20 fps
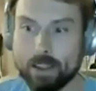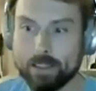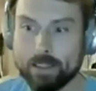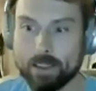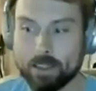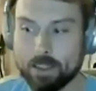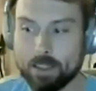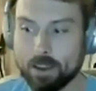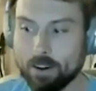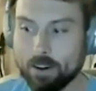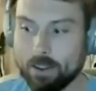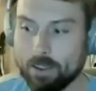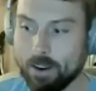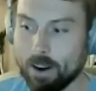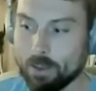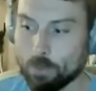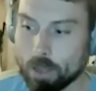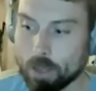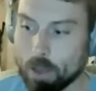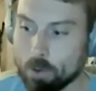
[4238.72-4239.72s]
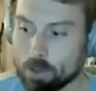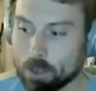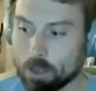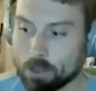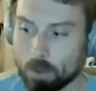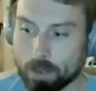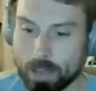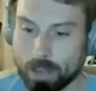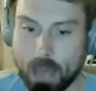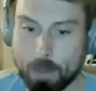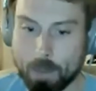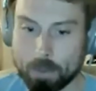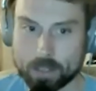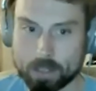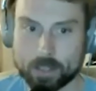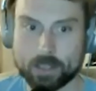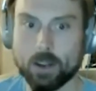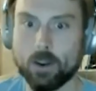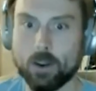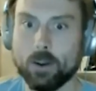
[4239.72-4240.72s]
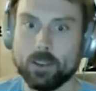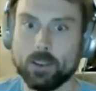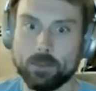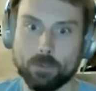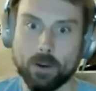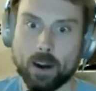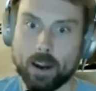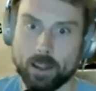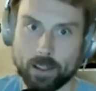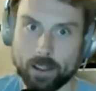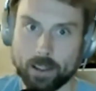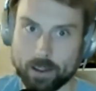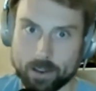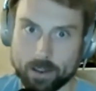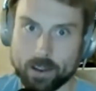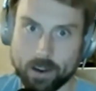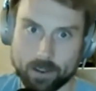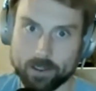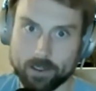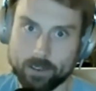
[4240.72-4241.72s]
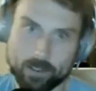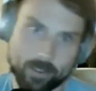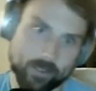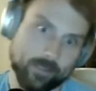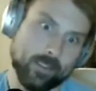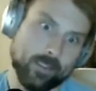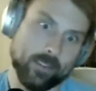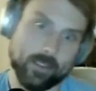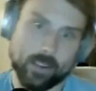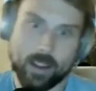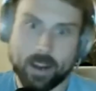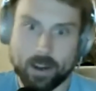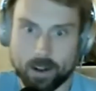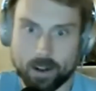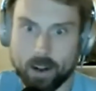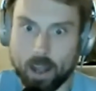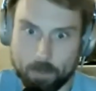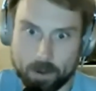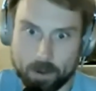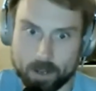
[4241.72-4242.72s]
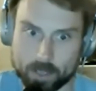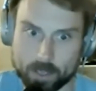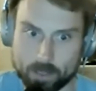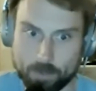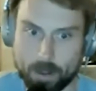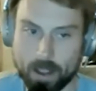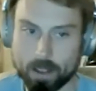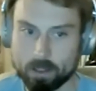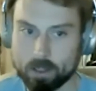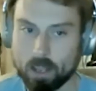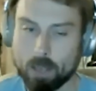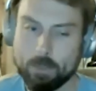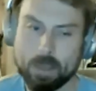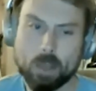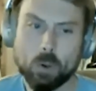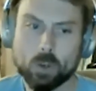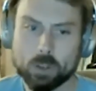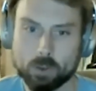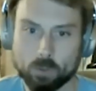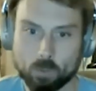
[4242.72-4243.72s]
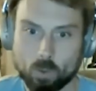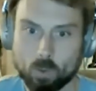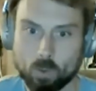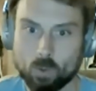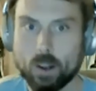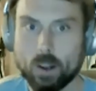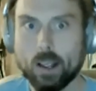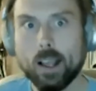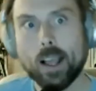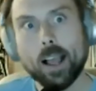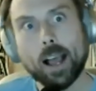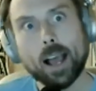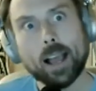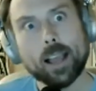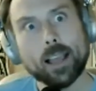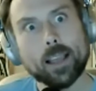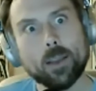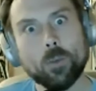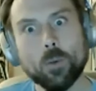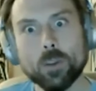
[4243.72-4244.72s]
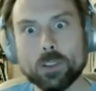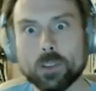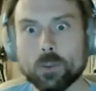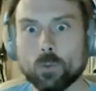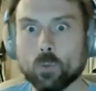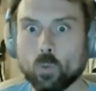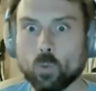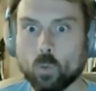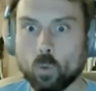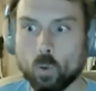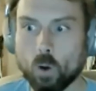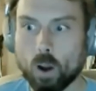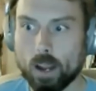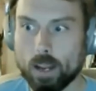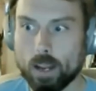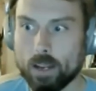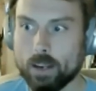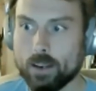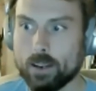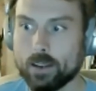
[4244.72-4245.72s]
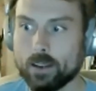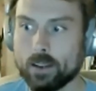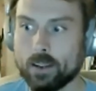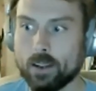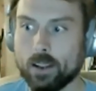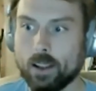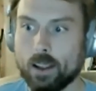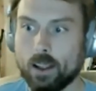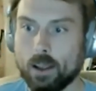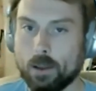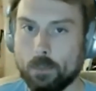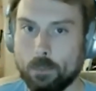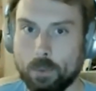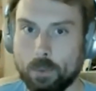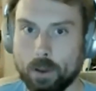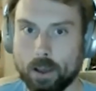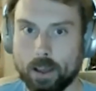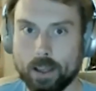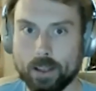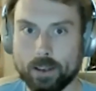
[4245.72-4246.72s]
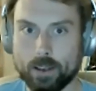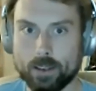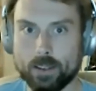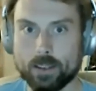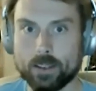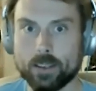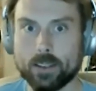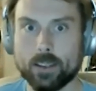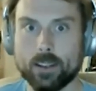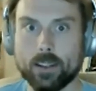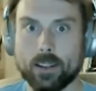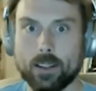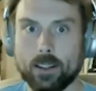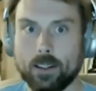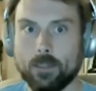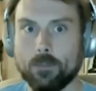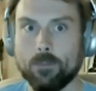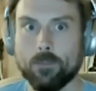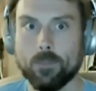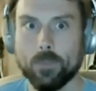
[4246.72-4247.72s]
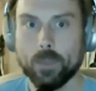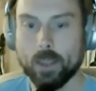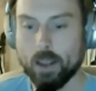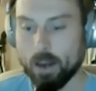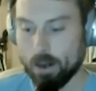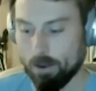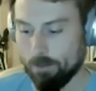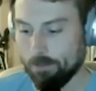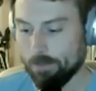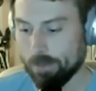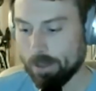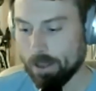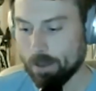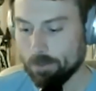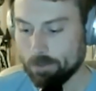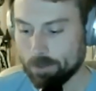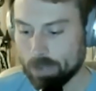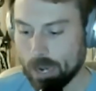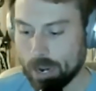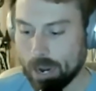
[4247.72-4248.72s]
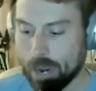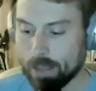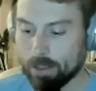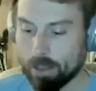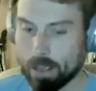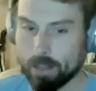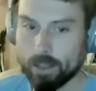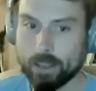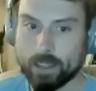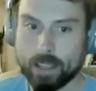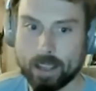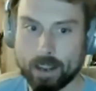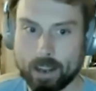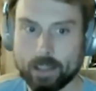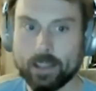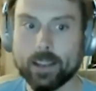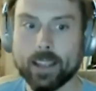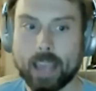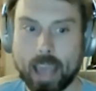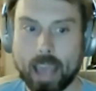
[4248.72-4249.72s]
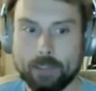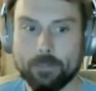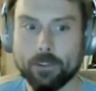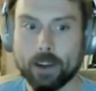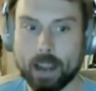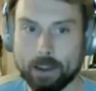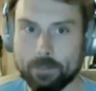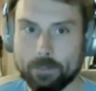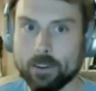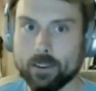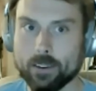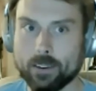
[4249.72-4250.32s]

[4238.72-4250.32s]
the theory of the earth. Well, he was also a chemist, so he's probably like, heat it up, it expands. He wasn't right, but I like that. I like A for effort.